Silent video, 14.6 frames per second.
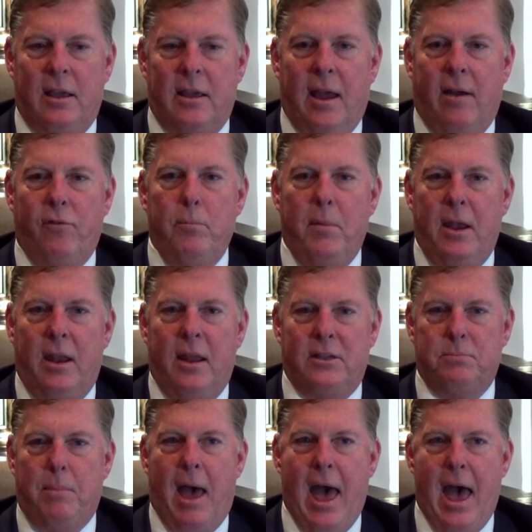government is
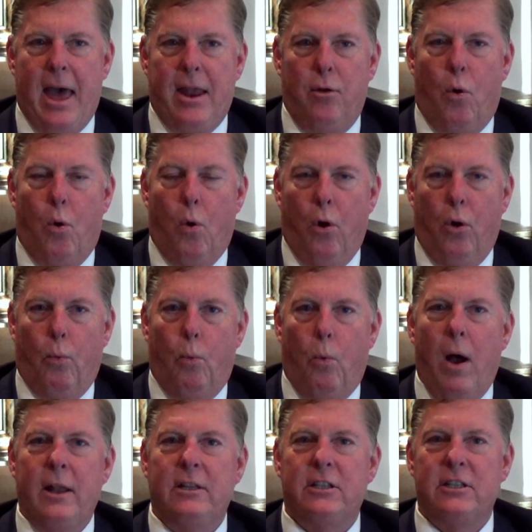bad or
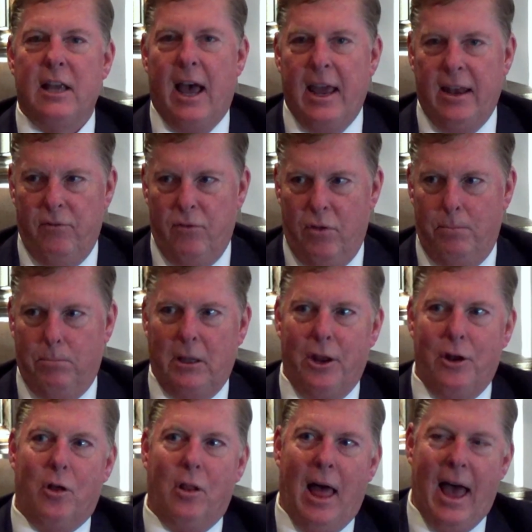one side of the
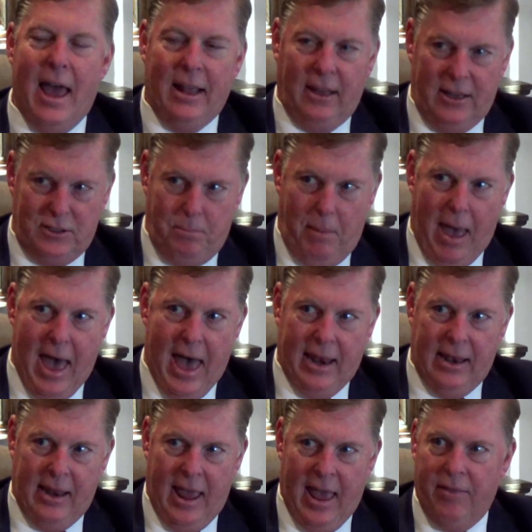political aisle is
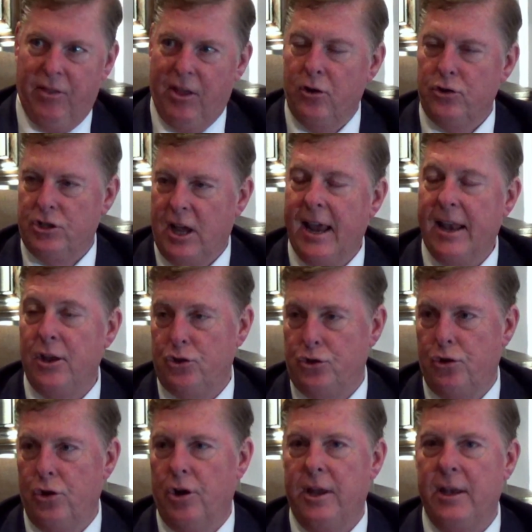bad and their side is
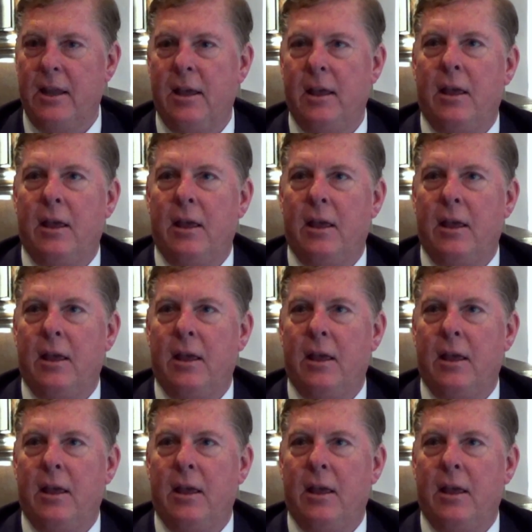good,